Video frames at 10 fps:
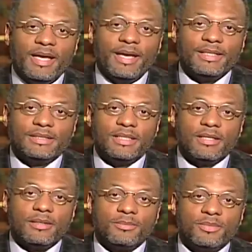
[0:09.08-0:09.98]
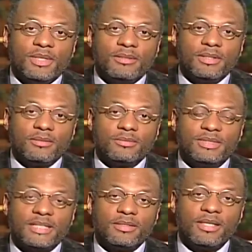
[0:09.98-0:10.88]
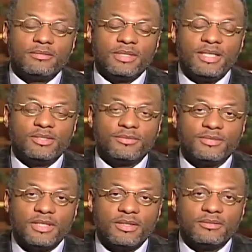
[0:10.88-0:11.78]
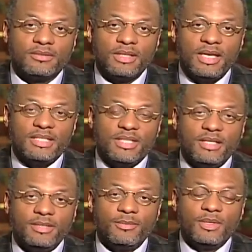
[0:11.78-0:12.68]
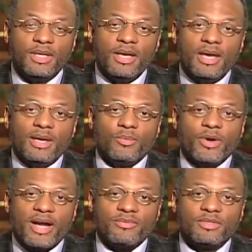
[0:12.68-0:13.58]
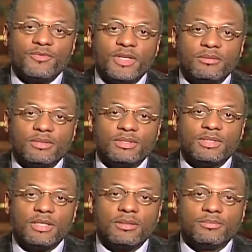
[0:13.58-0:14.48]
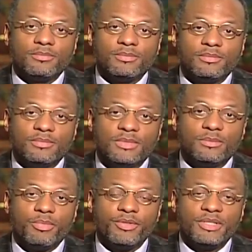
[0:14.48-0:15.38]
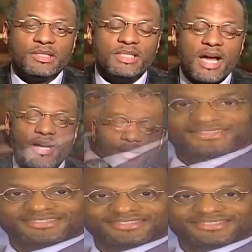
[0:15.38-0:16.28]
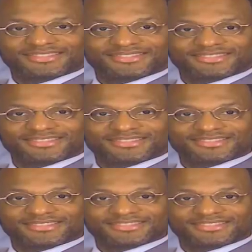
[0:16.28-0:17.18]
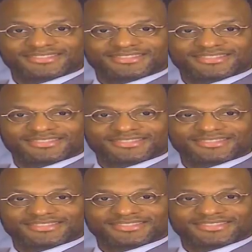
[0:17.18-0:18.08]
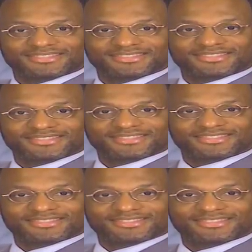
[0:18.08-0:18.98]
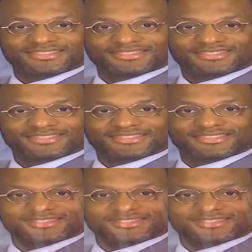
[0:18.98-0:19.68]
And um, it was at the age of uh, 18 where I felt this, um, this burning desire, this yearning um, internally that God wanted something more